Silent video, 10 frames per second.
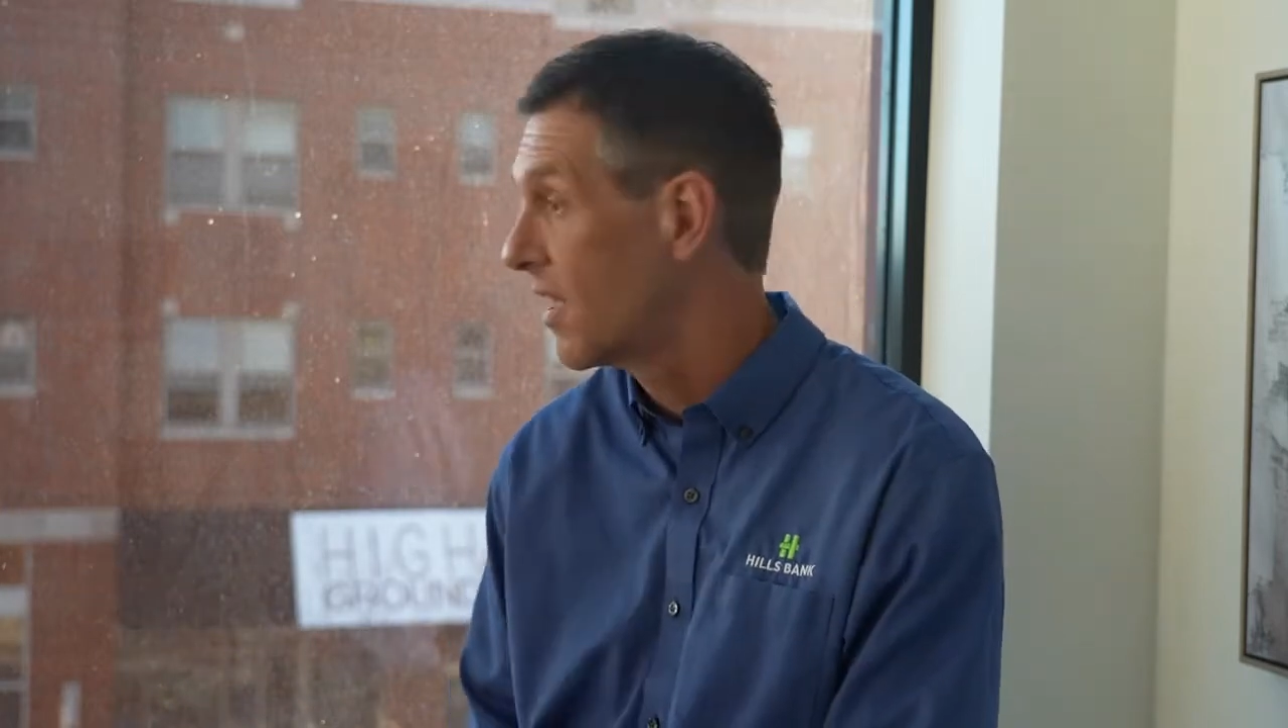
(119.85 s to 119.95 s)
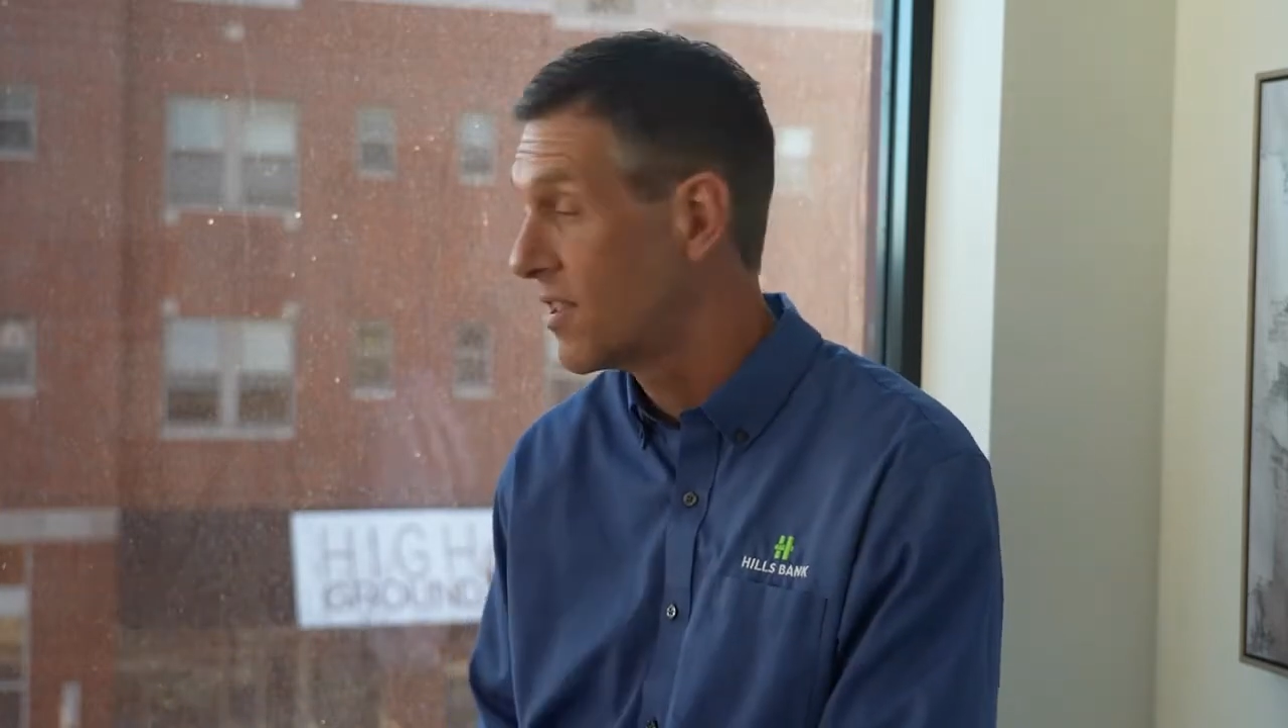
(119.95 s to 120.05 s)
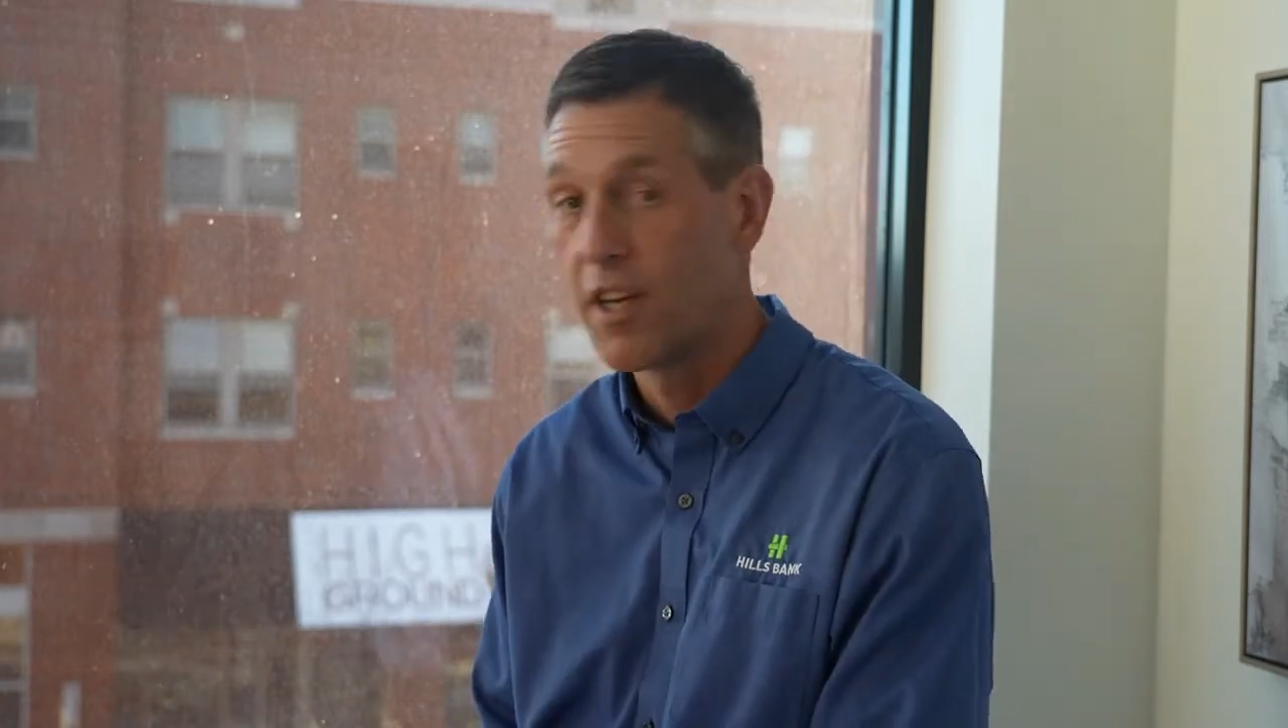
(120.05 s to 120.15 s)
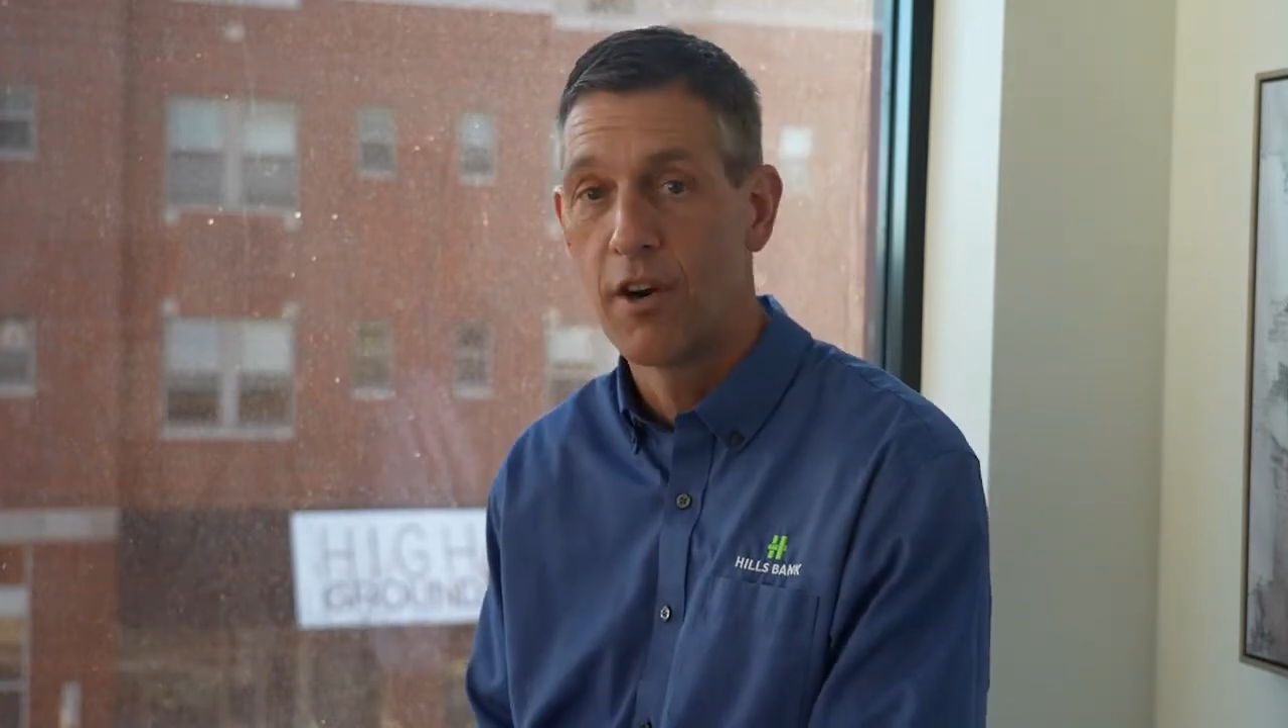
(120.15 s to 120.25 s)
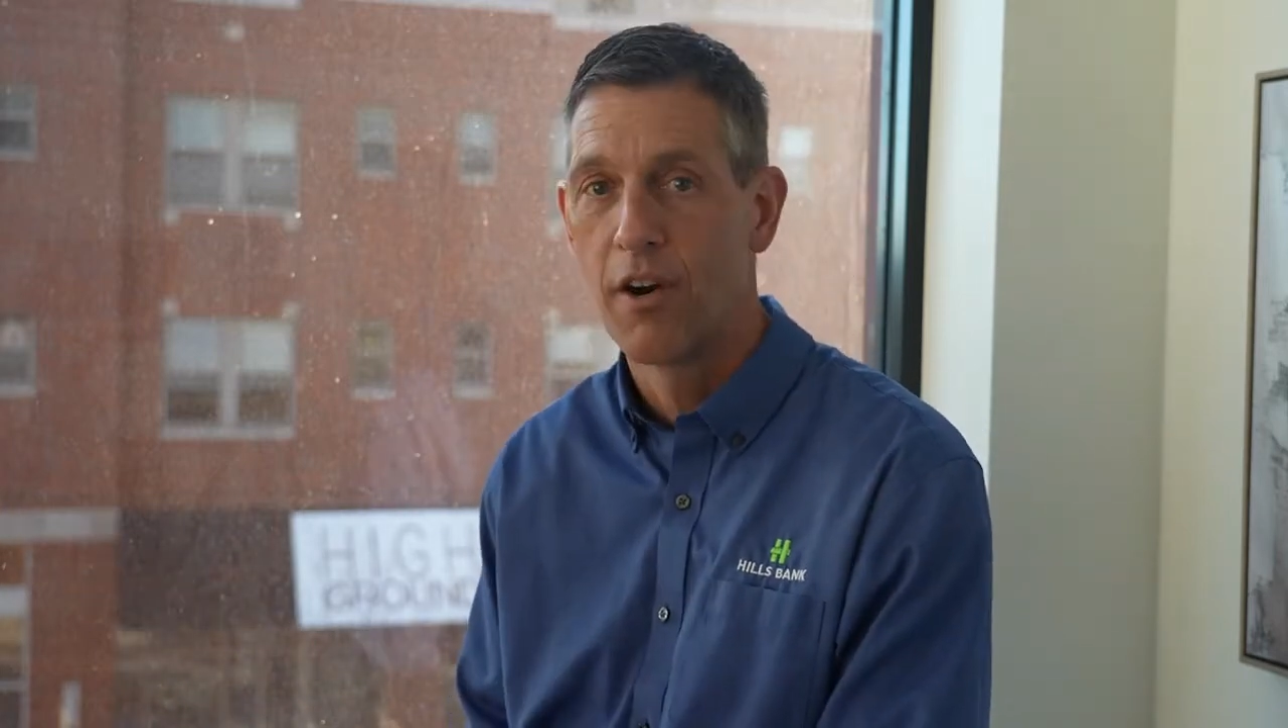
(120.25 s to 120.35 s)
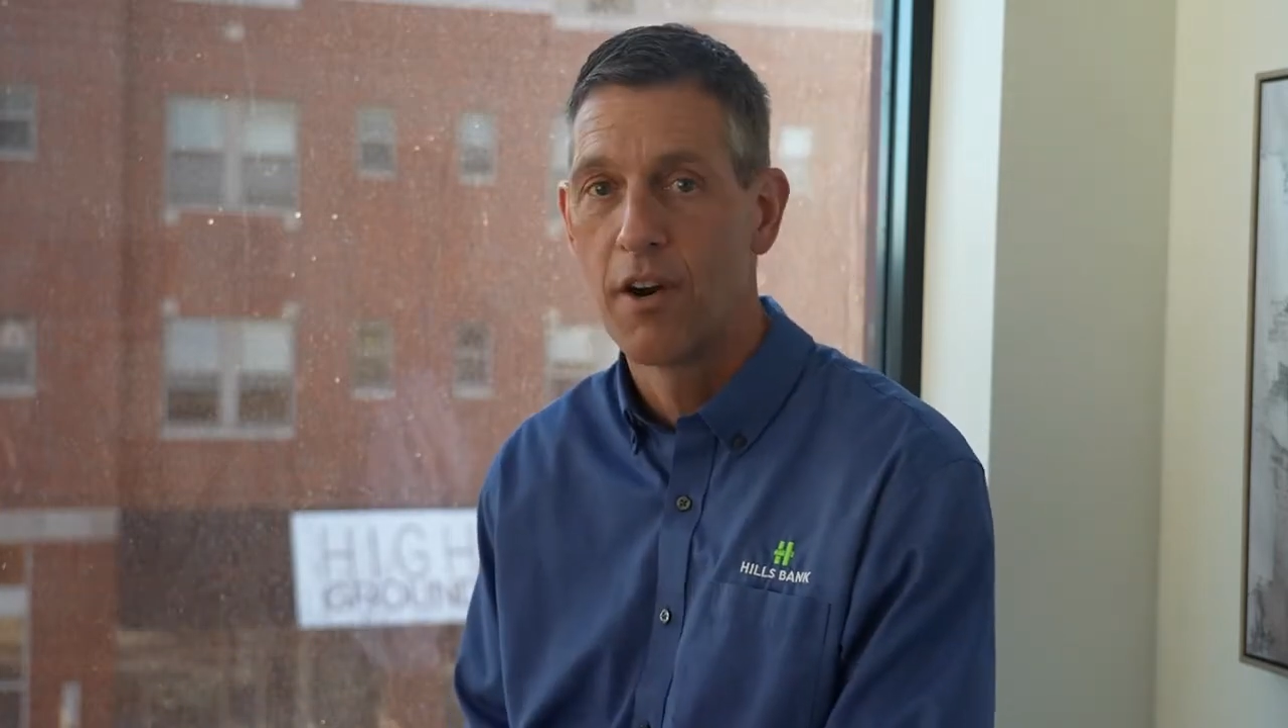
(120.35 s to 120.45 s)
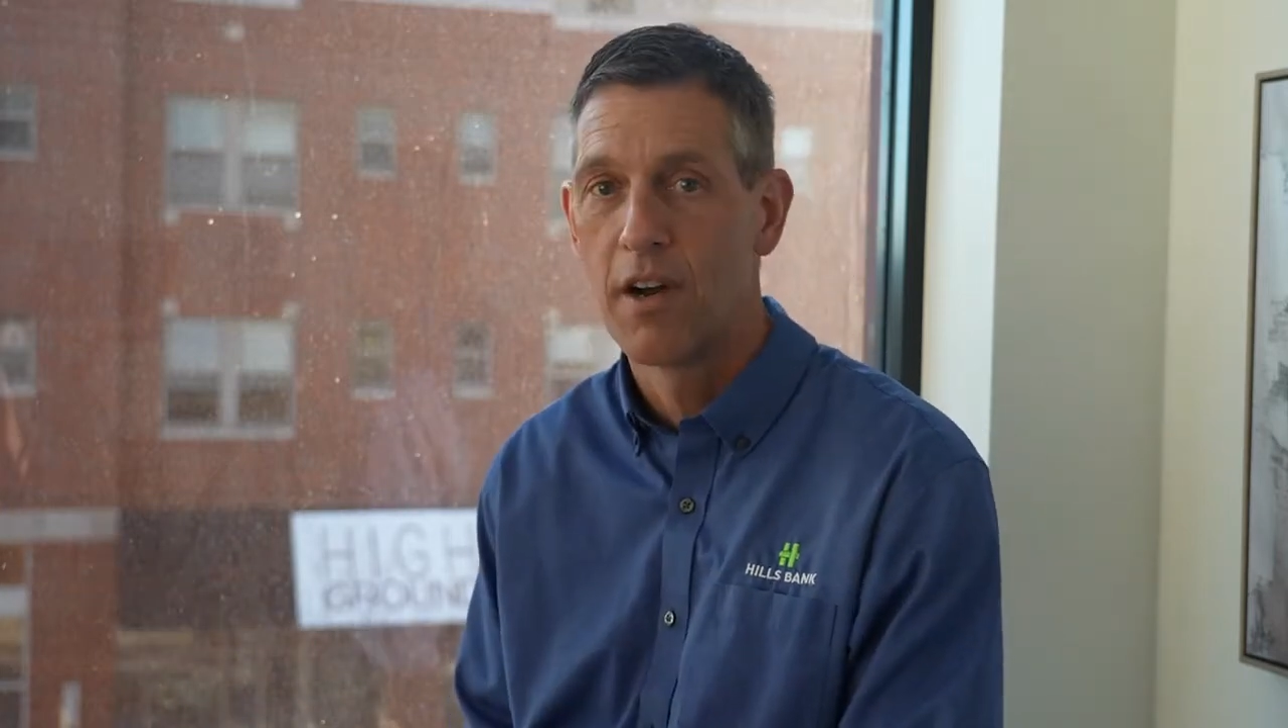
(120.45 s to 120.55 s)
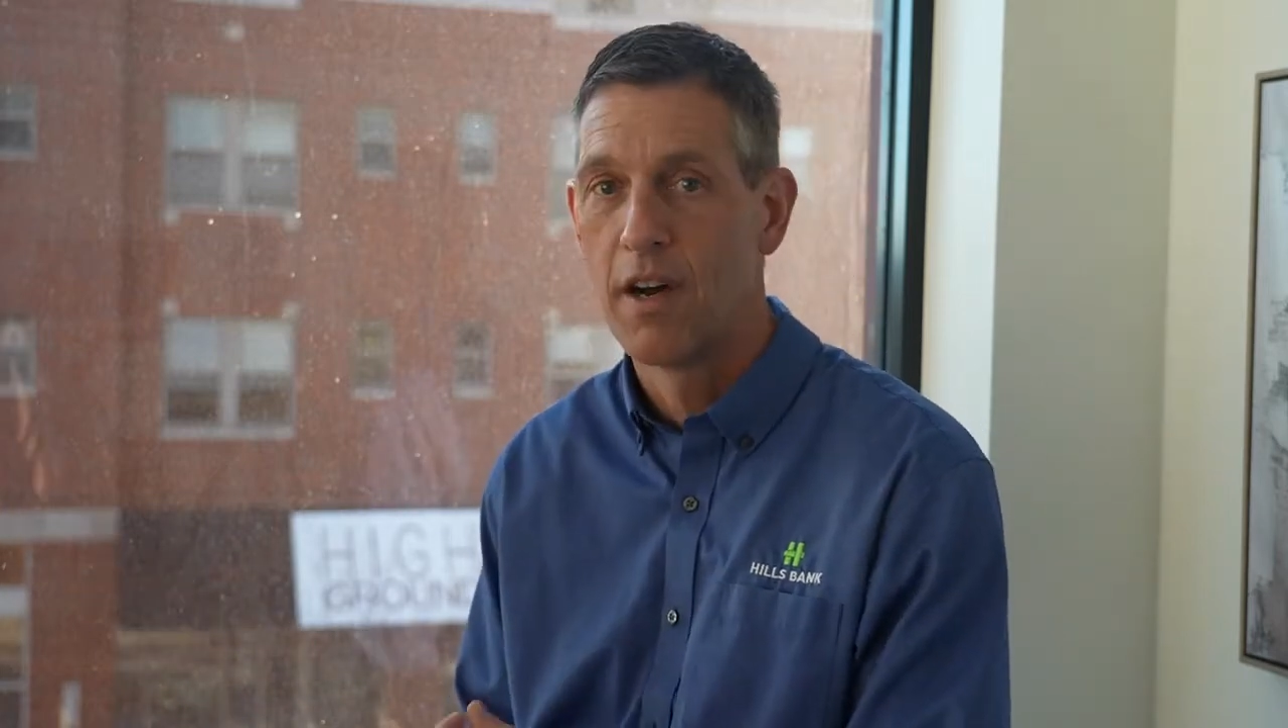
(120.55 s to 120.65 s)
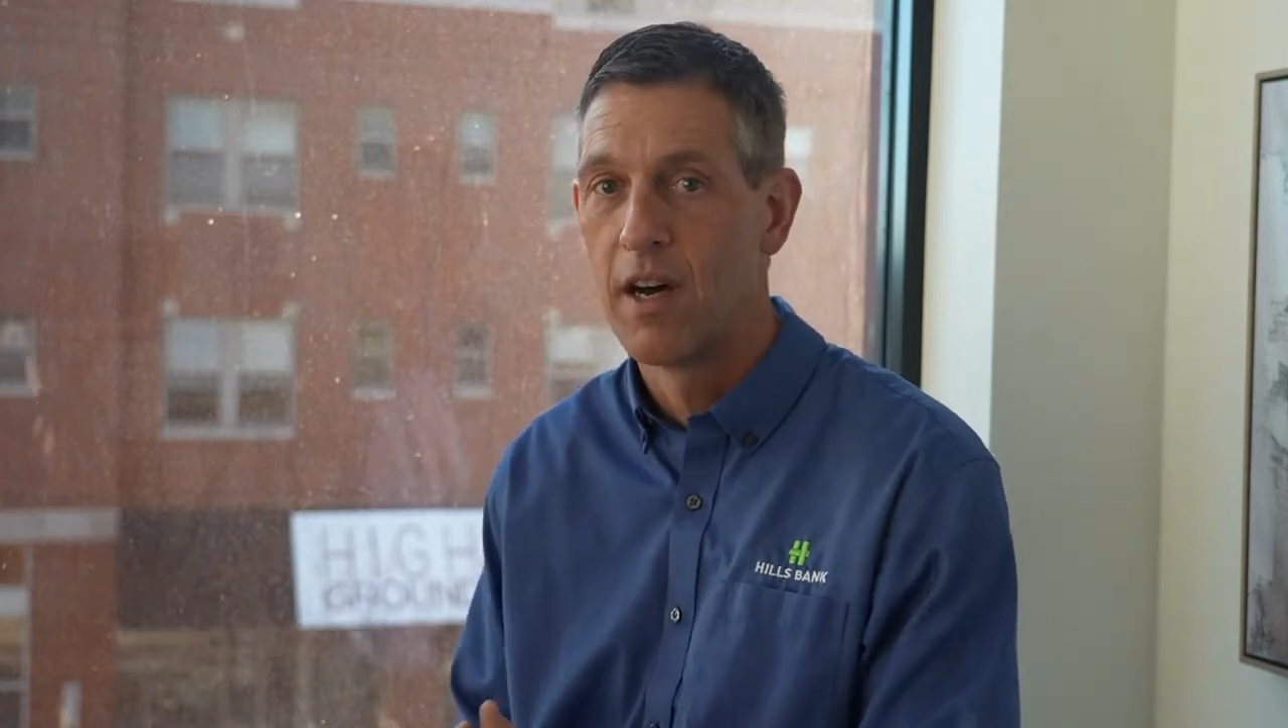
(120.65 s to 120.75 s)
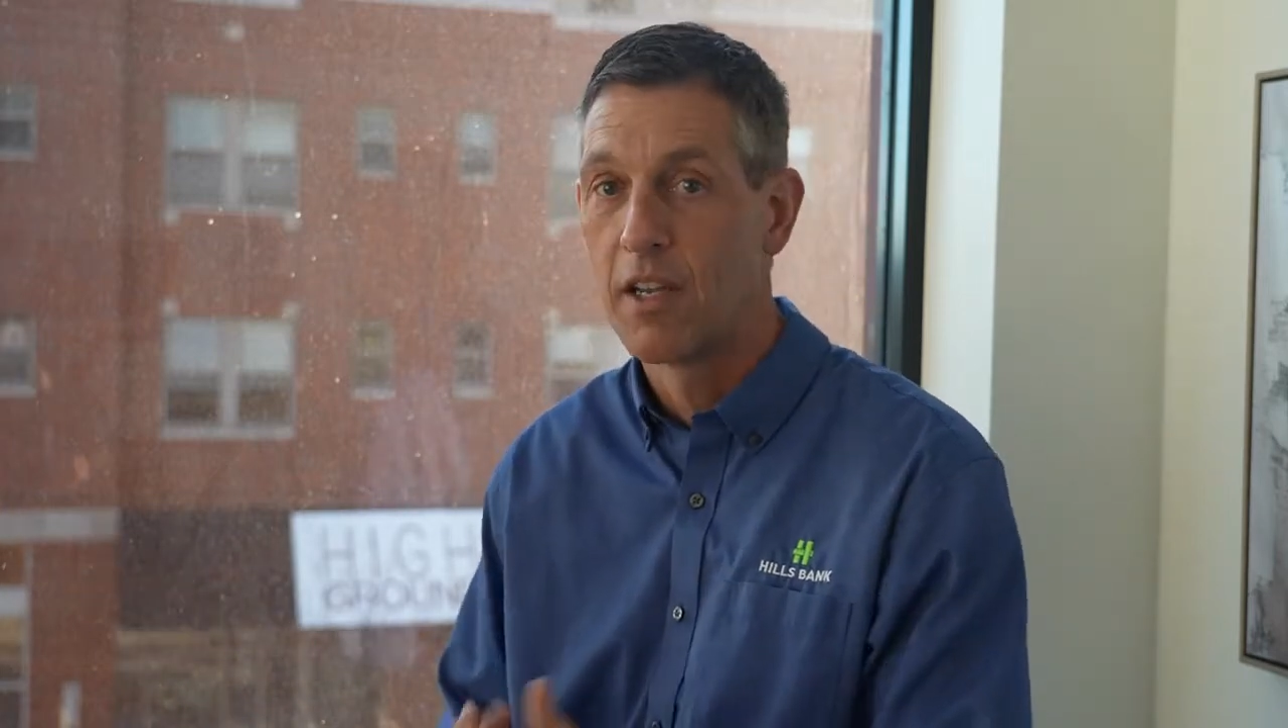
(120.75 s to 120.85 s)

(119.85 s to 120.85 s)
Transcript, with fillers: consider uh,